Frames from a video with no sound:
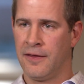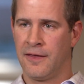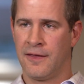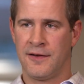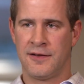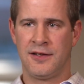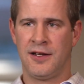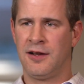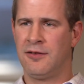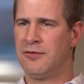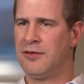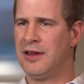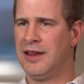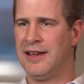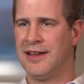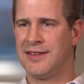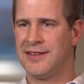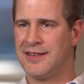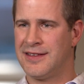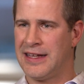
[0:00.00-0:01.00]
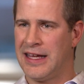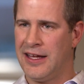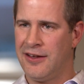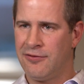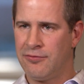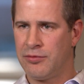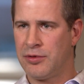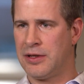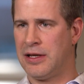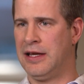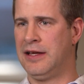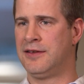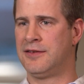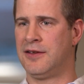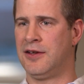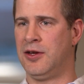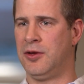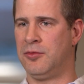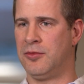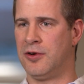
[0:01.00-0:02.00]
It's not really a safe
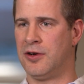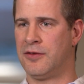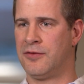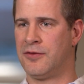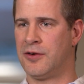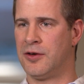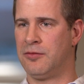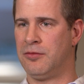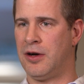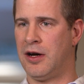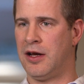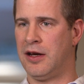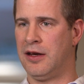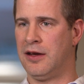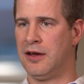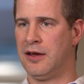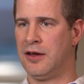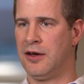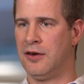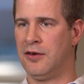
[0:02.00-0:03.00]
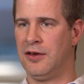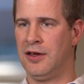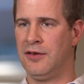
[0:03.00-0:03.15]
place anymore for a body to go.